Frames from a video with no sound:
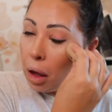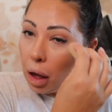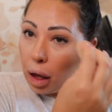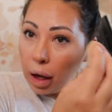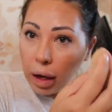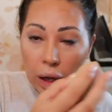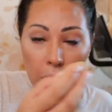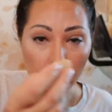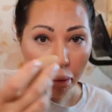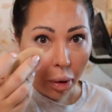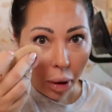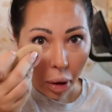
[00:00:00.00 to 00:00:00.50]
I
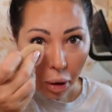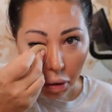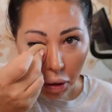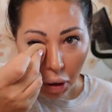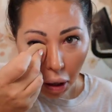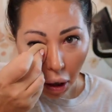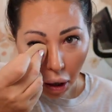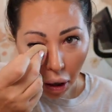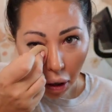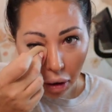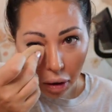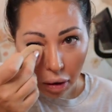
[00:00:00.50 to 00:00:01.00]
get
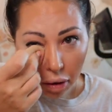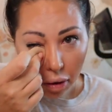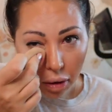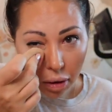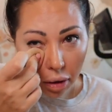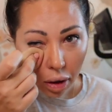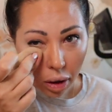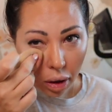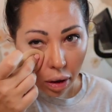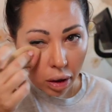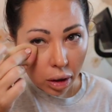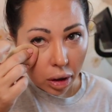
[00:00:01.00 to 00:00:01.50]

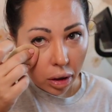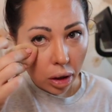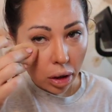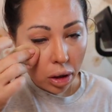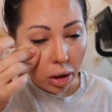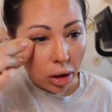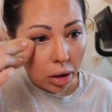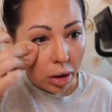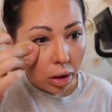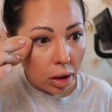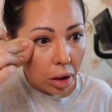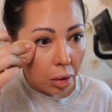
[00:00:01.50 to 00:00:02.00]
Botox
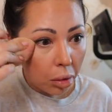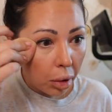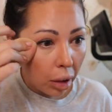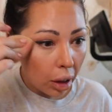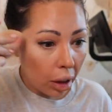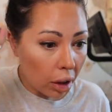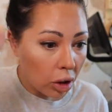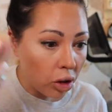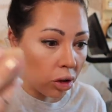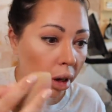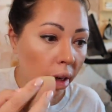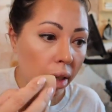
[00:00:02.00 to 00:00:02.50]
just to
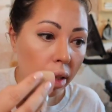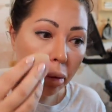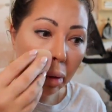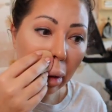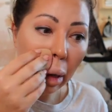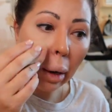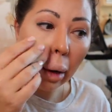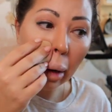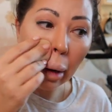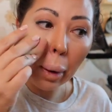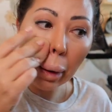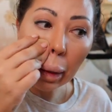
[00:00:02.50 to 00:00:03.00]
be
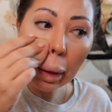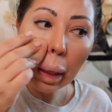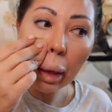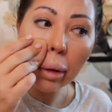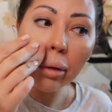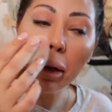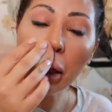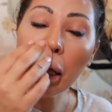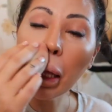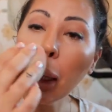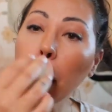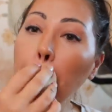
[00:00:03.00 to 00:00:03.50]
transparent with
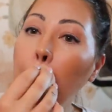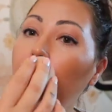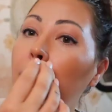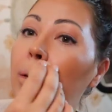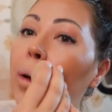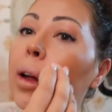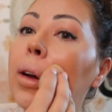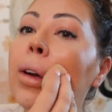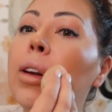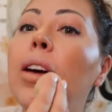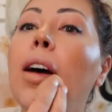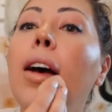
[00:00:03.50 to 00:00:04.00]
everything I've
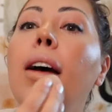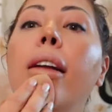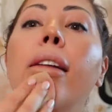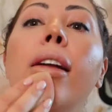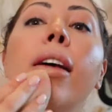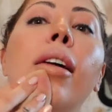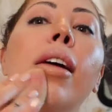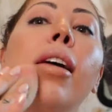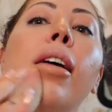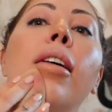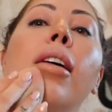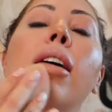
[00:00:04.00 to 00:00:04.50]
had
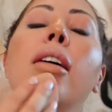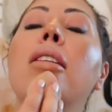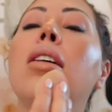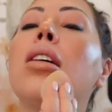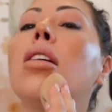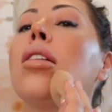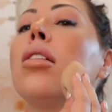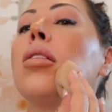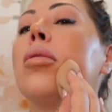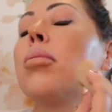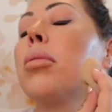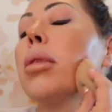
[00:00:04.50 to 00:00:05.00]
done,
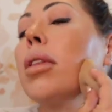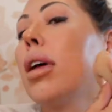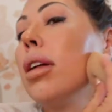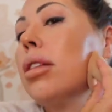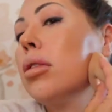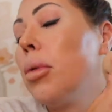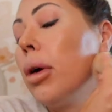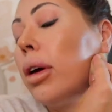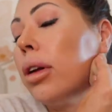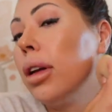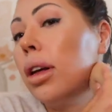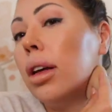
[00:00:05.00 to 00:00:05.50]
but that's
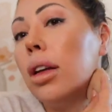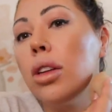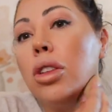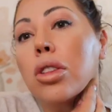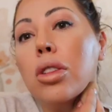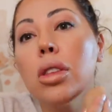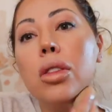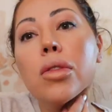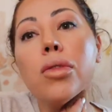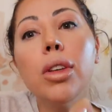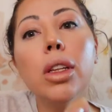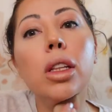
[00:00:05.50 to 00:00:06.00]
about it.
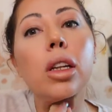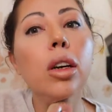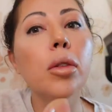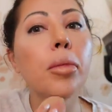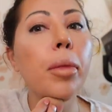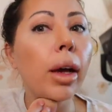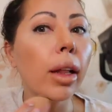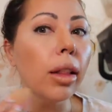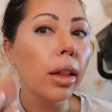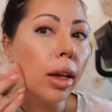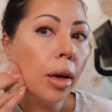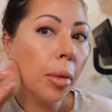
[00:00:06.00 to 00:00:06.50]
Just filler
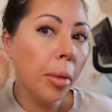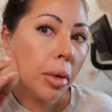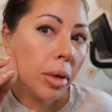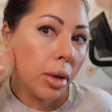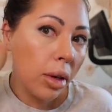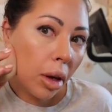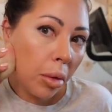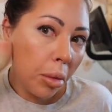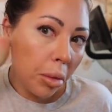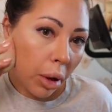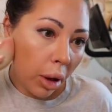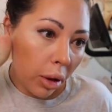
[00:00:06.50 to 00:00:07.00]
my lips
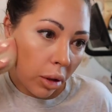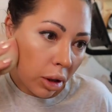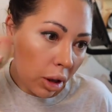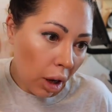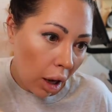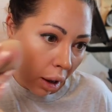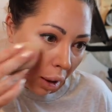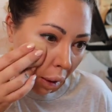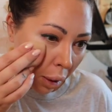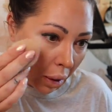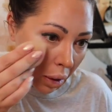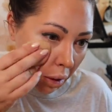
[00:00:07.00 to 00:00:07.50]
and
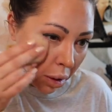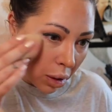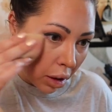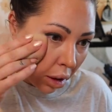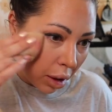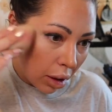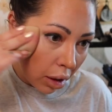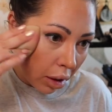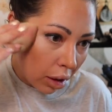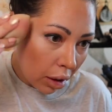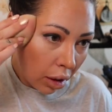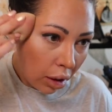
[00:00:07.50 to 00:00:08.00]

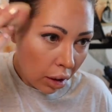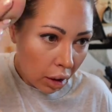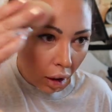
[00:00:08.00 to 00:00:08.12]
Botox.